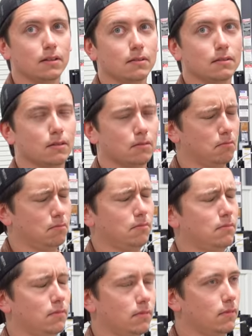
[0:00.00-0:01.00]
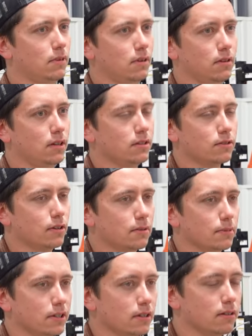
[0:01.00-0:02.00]
idea that they Incredible.
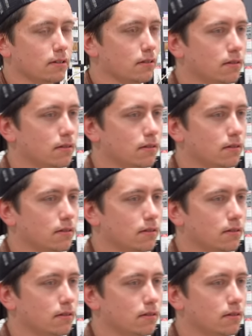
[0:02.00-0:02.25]
finished